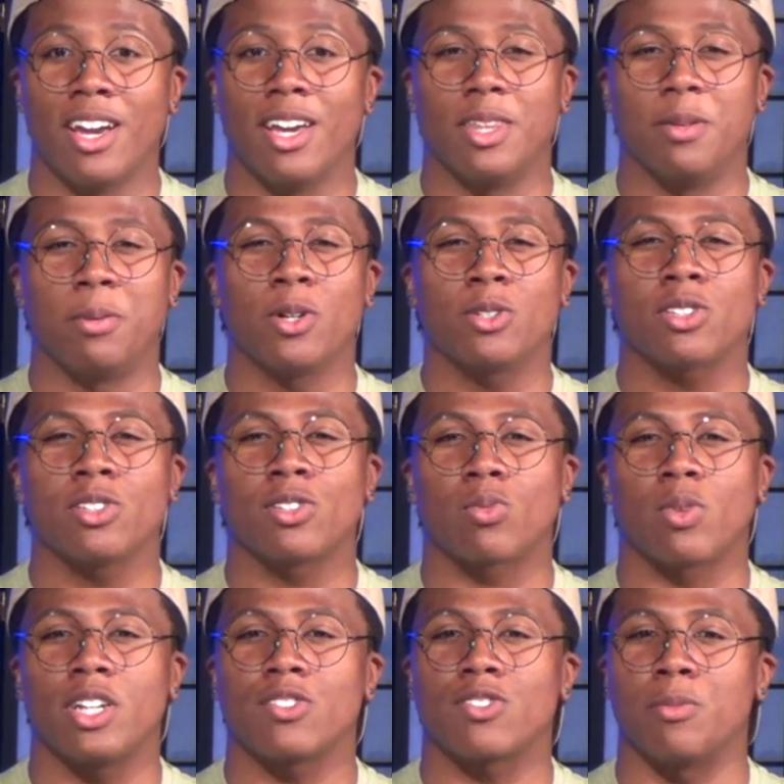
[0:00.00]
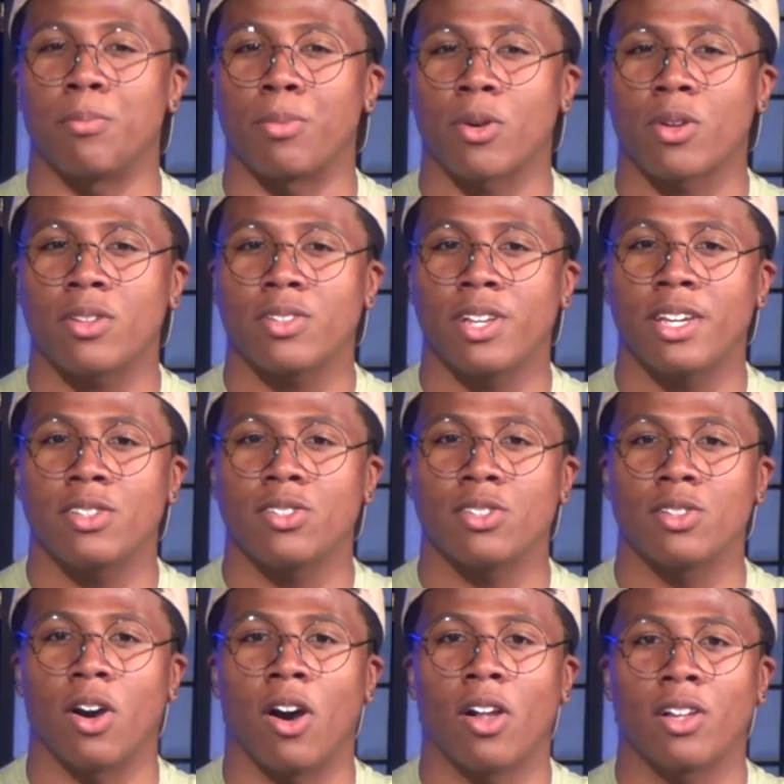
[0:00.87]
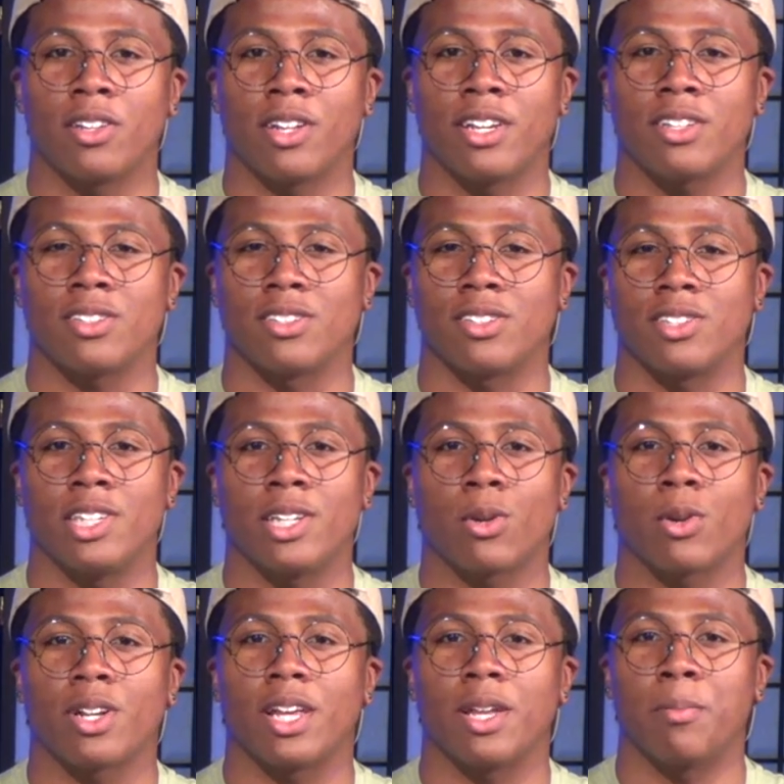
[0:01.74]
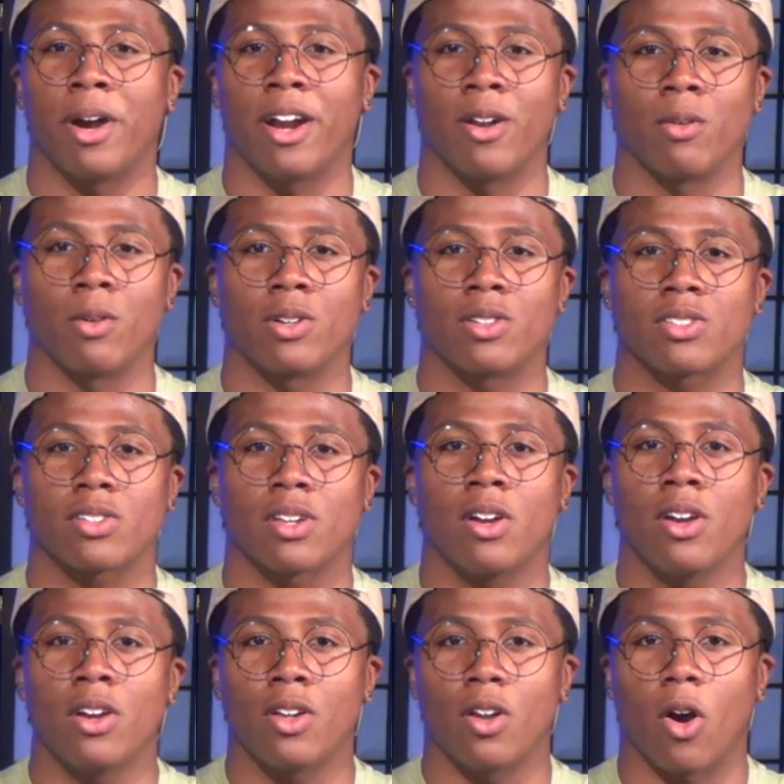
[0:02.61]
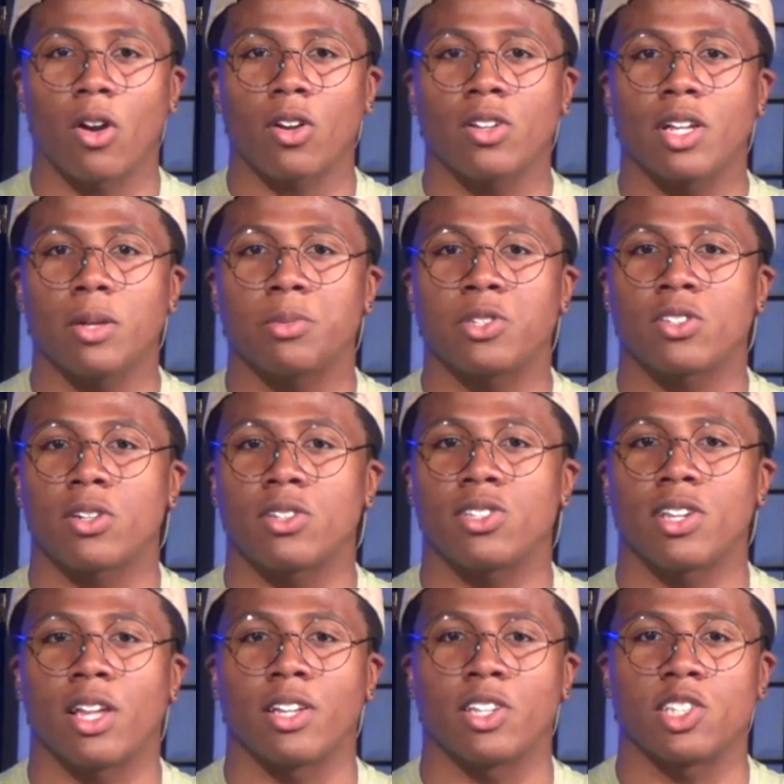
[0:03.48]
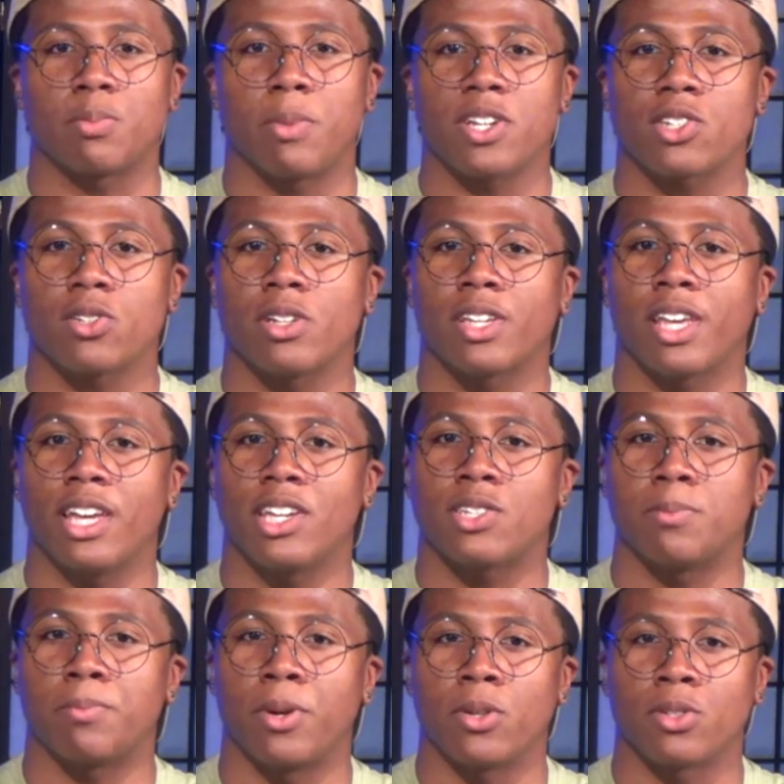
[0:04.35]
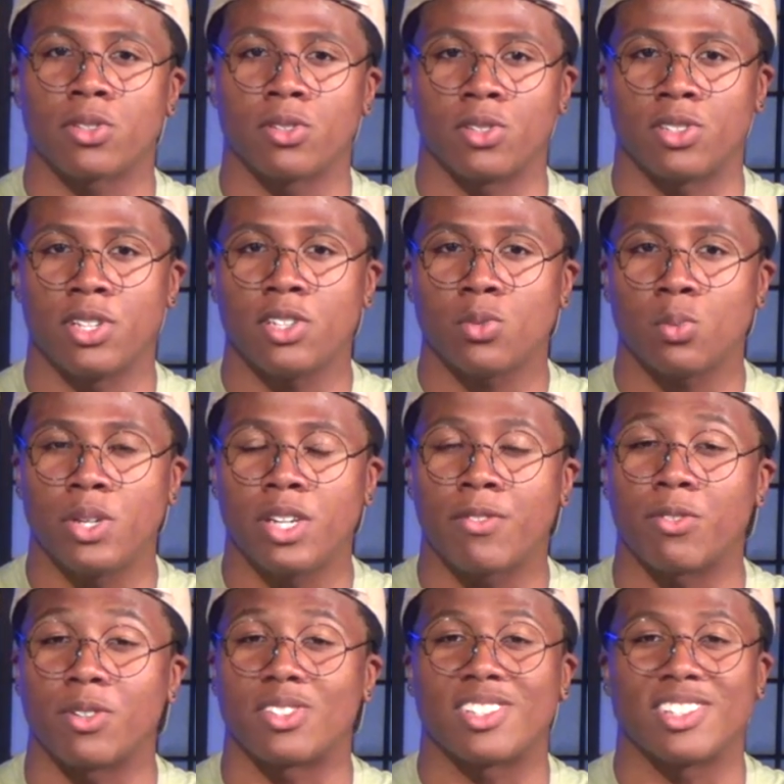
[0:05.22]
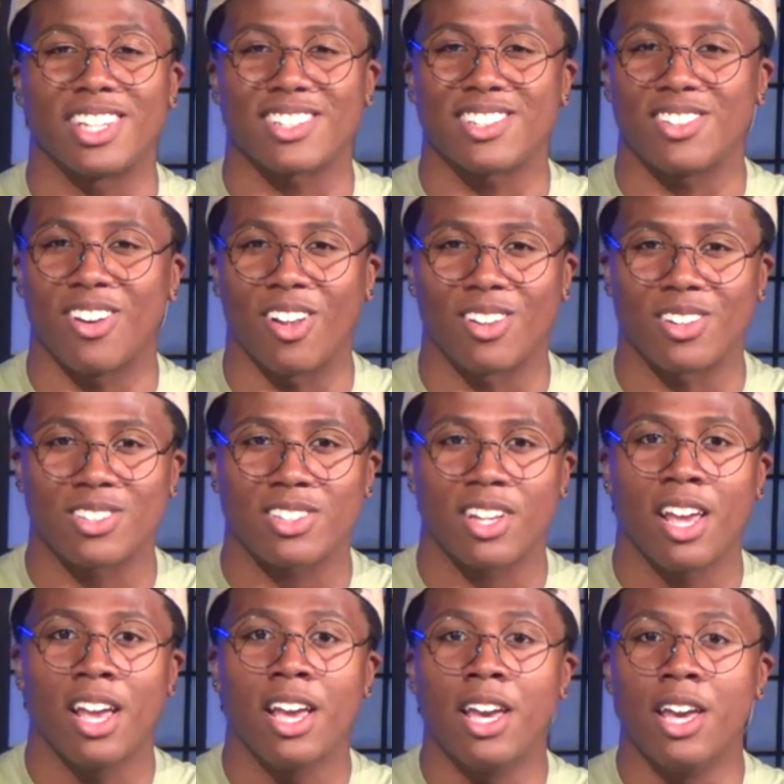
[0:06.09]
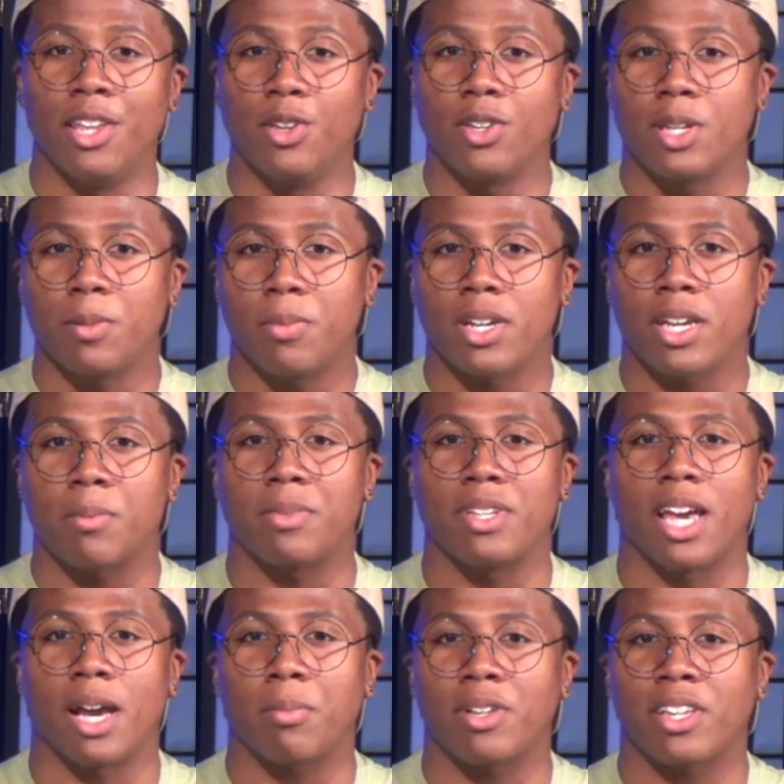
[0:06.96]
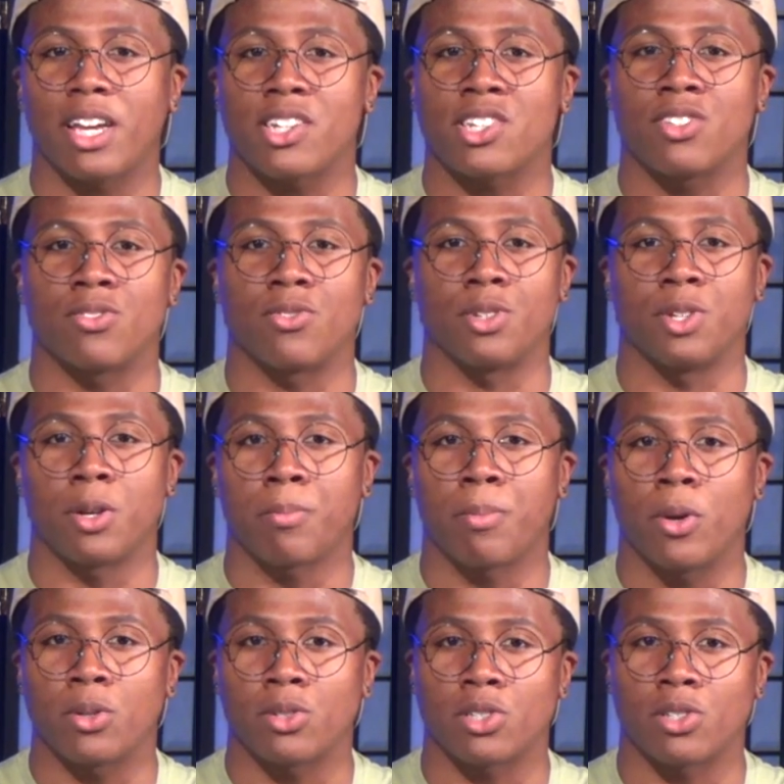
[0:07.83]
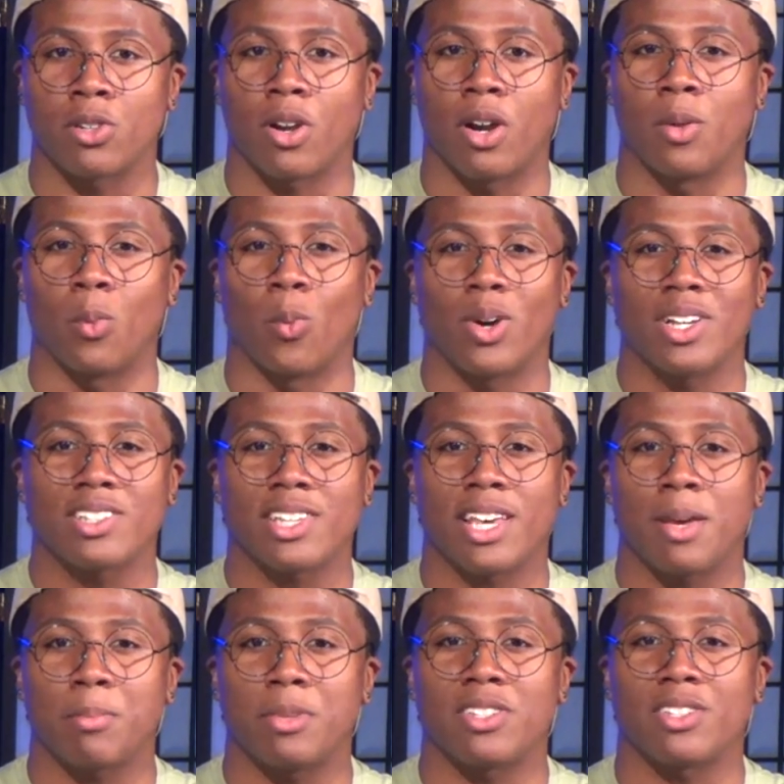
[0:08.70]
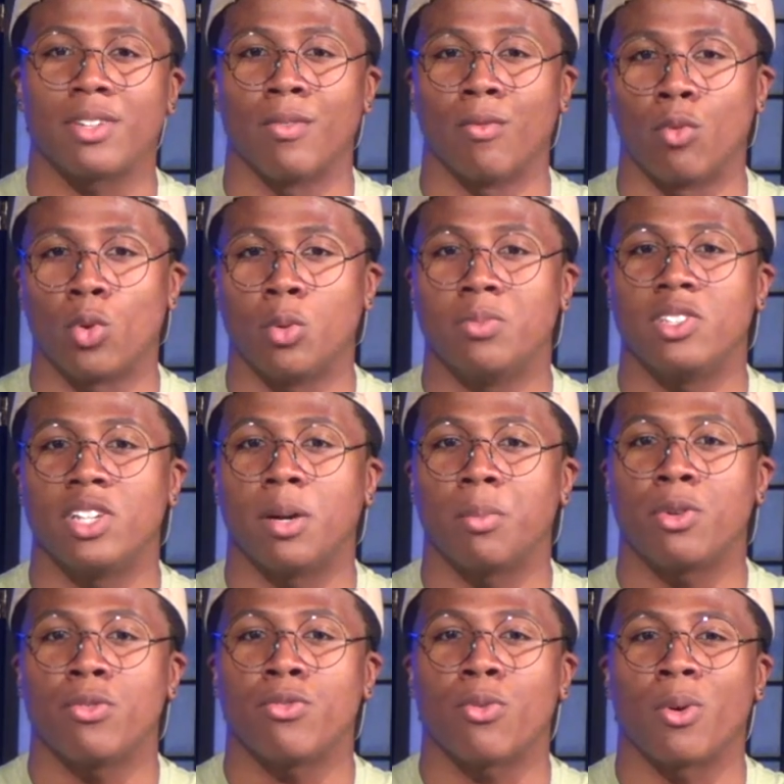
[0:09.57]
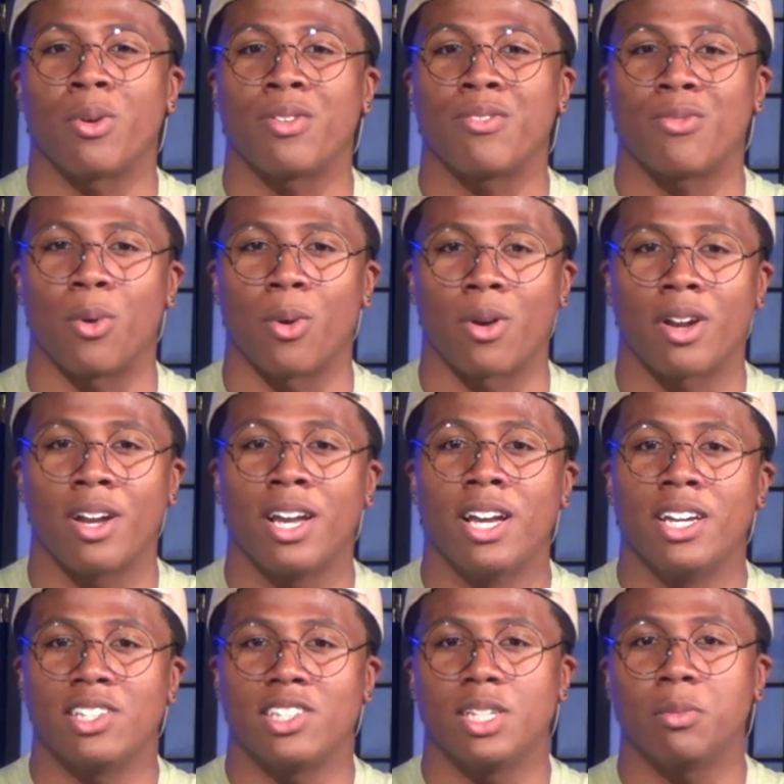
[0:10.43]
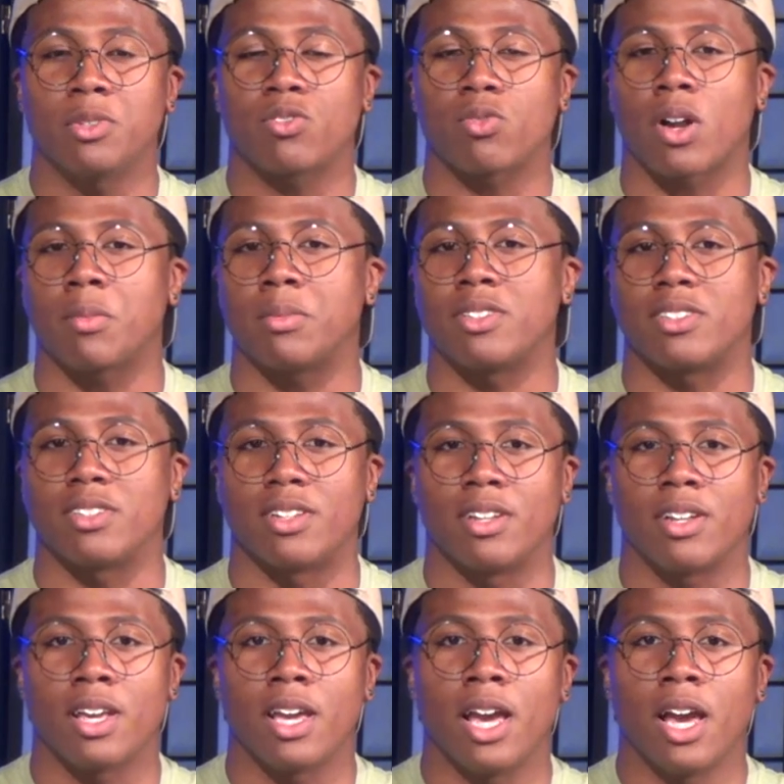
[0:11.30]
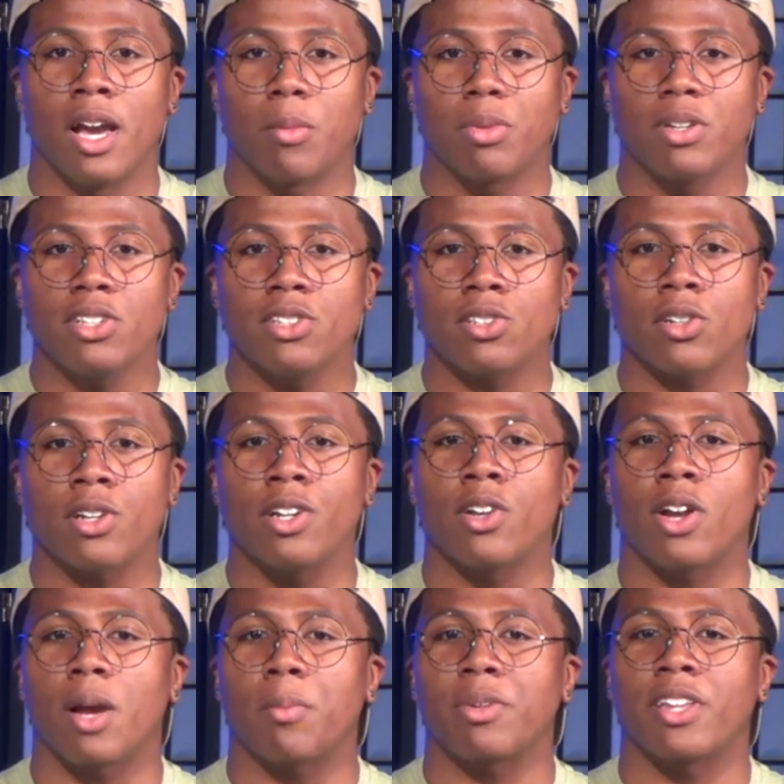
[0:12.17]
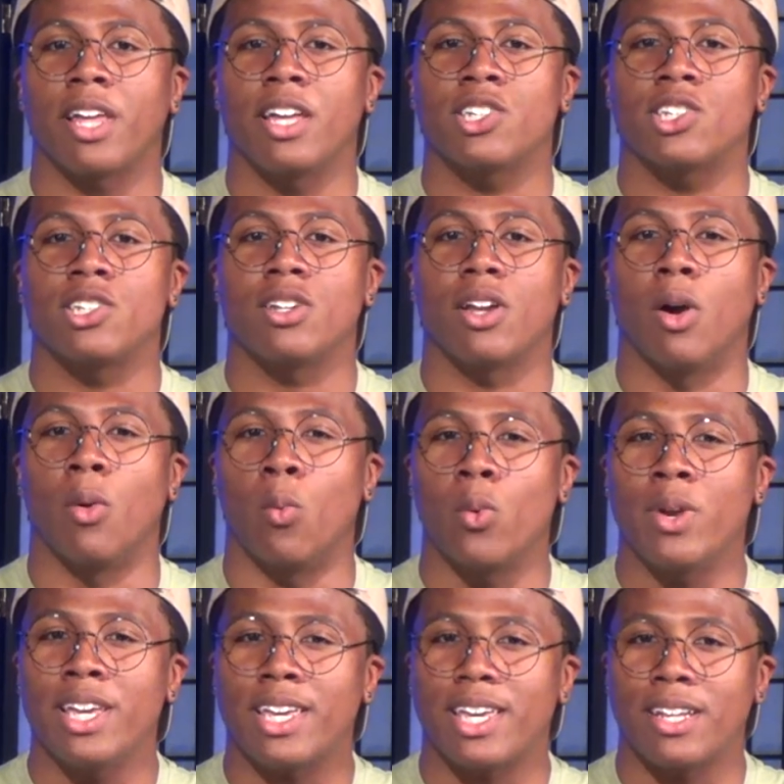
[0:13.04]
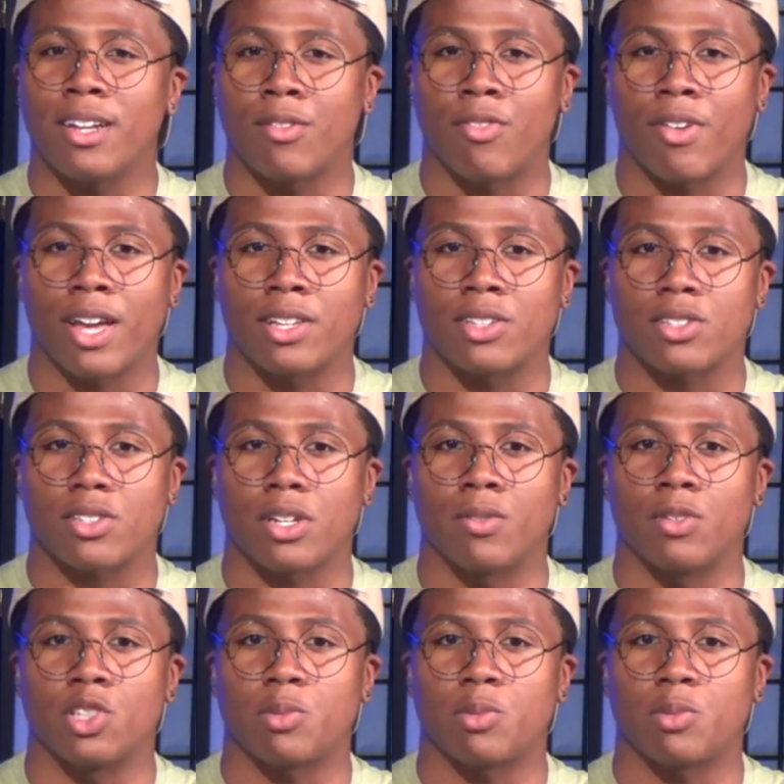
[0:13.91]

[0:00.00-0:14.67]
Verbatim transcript: The posters range from birthdays to holidays to secret admirers. Our club starts selling special occasion posters this week for $6. You can pick up the application for your poster on West Campus in room W44. See Ms. Robinson. Please turn in your application a week in advance of the